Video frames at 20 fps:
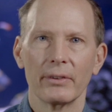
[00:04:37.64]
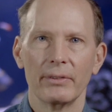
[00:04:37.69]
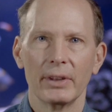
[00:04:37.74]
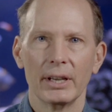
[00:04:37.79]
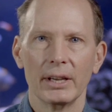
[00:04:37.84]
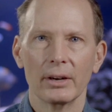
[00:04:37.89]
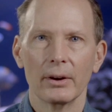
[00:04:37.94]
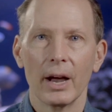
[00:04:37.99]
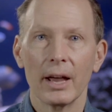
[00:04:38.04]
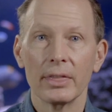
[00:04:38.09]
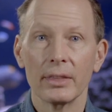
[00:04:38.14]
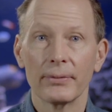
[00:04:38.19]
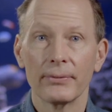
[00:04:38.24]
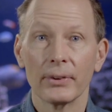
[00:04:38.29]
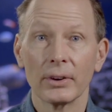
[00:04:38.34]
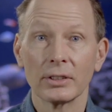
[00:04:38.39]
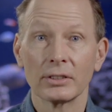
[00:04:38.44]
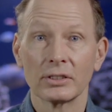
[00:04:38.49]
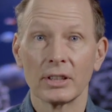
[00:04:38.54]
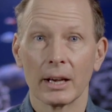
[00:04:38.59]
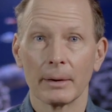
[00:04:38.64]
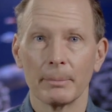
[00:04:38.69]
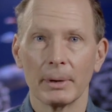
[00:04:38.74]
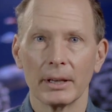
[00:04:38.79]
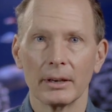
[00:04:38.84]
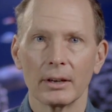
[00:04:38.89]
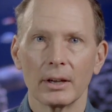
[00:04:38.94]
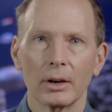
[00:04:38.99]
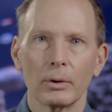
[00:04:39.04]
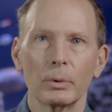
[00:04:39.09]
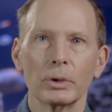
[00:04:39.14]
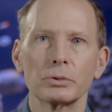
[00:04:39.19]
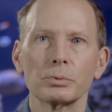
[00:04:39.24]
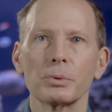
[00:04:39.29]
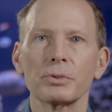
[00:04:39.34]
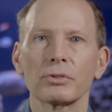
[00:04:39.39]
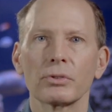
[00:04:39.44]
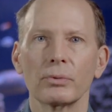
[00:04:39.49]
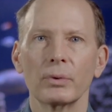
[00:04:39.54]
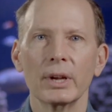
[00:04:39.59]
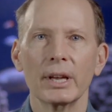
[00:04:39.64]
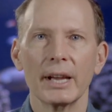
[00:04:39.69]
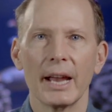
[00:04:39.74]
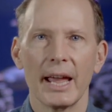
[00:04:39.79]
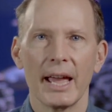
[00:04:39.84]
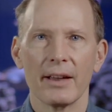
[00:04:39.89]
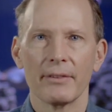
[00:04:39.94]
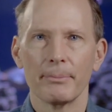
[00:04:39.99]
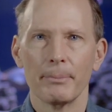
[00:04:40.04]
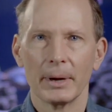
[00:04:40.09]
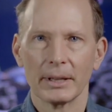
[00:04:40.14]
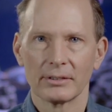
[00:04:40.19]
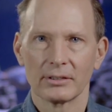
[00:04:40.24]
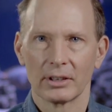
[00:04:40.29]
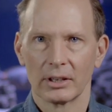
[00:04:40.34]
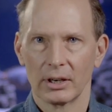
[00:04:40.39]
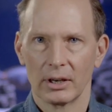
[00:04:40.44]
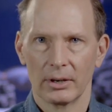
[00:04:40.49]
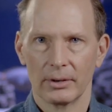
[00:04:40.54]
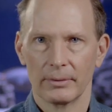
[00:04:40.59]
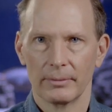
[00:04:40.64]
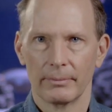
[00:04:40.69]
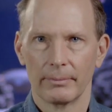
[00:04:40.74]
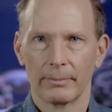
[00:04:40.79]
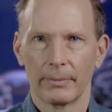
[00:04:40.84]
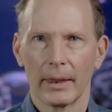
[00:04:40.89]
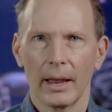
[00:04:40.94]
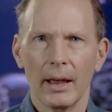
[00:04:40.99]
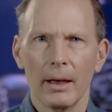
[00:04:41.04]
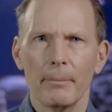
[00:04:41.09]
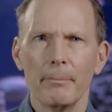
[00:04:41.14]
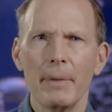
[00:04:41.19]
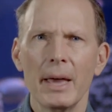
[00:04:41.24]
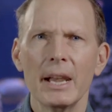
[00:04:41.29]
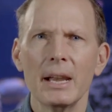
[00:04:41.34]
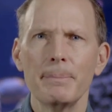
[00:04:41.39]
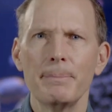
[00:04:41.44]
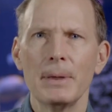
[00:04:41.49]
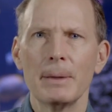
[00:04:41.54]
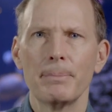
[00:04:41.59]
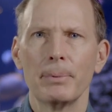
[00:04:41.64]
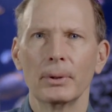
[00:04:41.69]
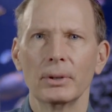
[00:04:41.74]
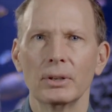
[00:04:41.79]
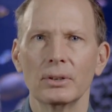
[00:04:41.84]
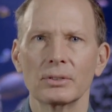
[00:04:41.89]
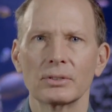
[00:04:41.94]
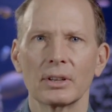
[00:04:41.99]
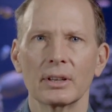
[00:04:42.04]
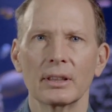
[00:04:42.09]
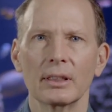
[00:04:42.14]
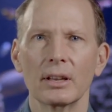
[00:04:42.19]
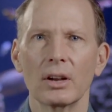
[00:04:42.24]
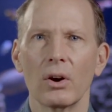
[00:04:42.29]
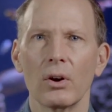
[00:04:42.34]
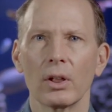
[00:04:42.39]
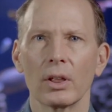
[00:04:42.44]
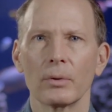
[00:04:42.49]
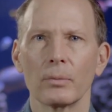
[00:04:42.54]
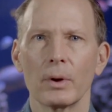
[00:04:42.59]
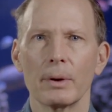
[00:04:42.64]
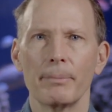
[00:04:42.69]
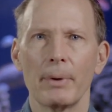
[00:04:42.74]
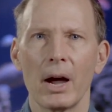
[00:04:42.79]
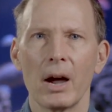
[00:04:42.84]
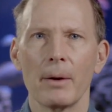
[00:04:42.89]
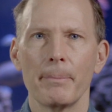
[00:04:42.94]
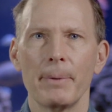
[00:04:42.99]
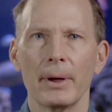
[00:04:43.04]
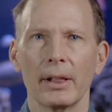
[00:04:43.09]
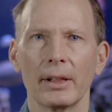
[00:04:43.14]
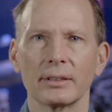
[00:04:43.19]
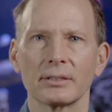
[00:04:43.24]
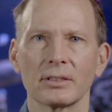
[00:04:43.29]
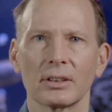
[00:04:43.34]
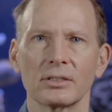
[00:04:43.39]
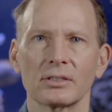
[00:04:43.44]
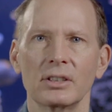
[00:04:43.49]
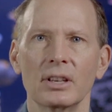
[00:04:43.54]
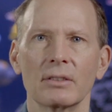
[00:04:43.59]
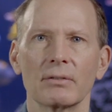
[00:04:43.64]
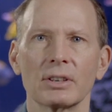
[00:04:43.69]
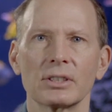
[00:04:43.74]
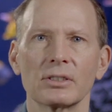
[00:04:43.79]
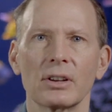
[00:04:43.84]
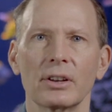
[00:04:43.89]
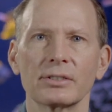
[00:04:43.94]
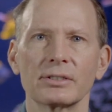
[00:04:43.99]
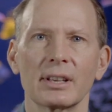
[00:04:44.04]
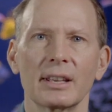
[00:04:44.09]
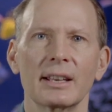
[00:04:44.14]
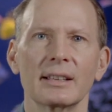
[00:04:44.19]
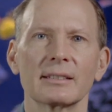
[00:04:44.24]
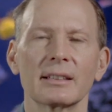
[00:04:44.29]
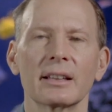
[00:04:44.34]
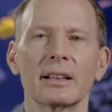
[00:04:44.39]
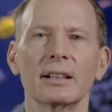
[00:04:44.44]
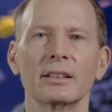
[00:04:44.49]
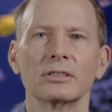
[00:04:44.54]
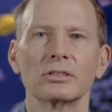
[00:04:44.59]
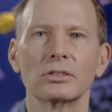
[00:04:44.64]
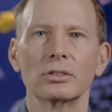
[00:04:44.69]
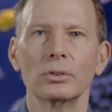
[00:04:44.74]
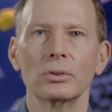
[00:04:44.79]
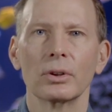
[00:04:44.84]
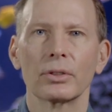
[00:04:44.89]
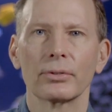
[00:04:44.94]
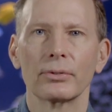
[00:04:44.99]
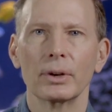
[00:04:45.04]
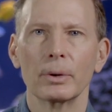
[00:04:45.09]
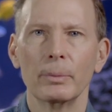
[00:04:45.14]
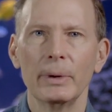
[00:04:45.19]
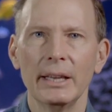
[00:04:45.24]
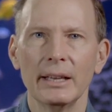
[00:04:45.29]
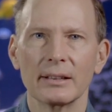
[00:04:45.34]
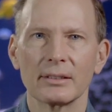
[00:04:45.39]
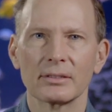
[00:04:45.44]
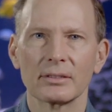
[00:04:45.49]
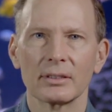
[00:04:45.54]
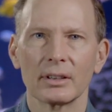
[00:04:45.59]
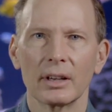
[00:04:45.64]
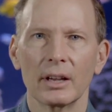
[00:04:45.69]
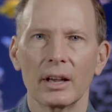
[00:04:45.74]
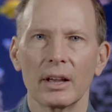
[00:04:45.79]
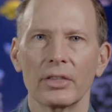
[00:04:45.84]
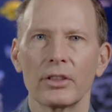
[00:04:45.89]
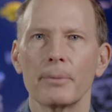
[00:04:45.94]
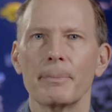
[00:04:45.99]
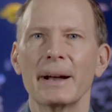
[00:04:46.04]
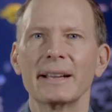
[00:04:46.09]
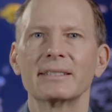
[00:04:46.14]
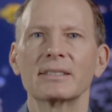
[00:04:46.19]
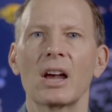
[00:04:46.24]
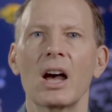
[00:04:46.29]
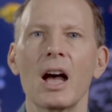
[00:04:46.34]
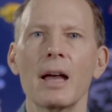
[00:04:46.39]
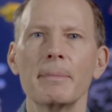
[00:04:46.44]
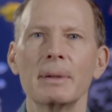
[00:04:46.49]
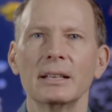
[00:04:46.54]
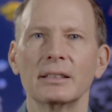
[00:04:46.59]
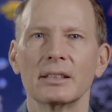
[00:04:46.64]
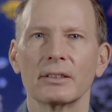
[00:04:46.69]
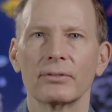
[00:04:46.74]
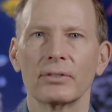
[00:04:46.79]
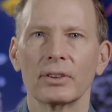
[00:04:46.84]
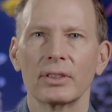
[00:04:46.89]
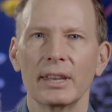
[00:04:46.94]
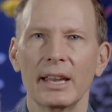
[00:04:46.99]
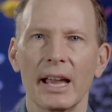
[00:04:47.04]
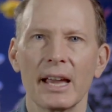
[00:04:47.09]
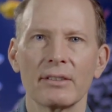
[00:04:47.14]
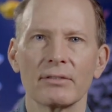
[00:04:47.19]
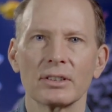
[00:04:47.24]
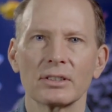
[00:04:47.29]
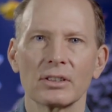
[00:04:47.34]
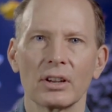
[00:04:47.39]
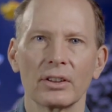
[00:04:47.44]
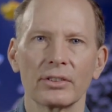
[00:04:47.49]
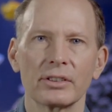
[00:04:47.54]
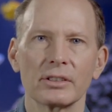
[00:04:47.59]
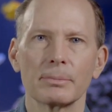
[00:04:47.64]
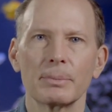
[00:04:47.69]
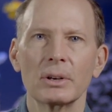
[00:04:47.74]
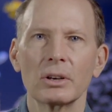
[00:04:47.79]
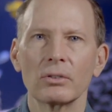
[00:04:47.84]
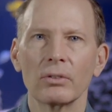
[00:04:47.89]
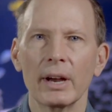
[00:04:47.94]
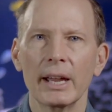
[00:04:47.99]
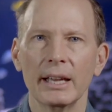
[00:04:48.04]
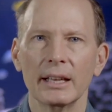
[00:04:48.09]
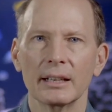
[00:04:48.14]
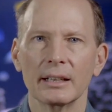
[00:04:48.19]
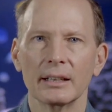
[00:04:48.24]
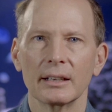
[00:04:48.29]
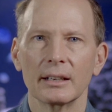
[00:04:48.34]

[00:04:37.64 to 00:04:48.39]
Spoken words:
video and the first segment, which was 3.5 months ago. Many people using the All-in-One Biopellets are seeing results in as little as 2 to 3 weeks. Though my timing differed, the end result has been great.